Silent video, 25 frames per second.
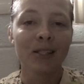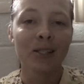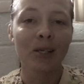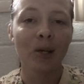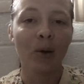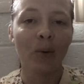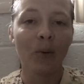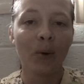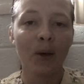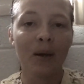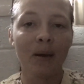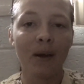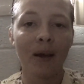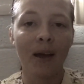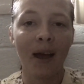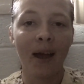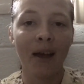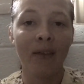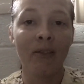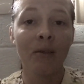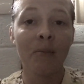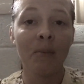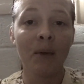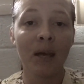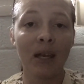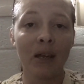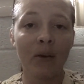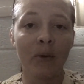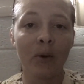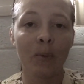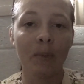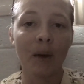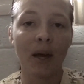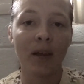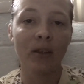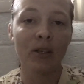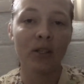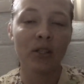So at the meeting, we
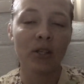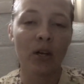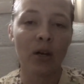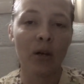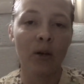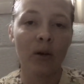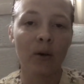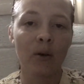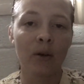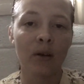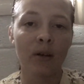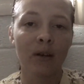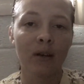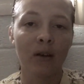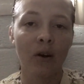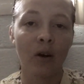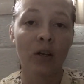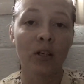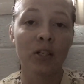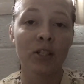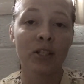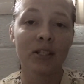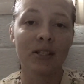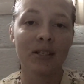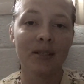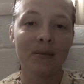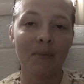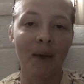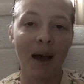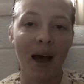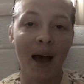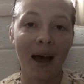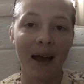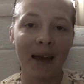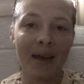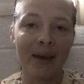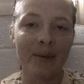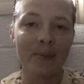made the joke, or
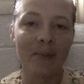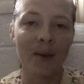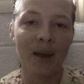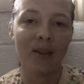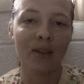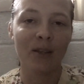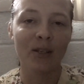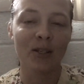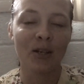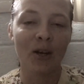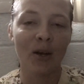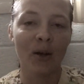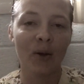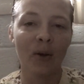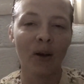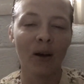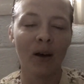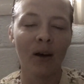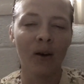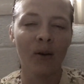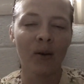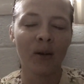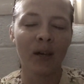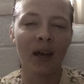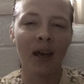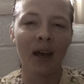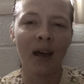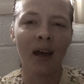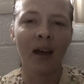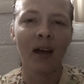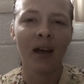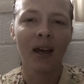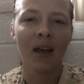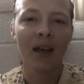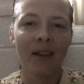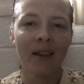my IM made the joke, oh yeah,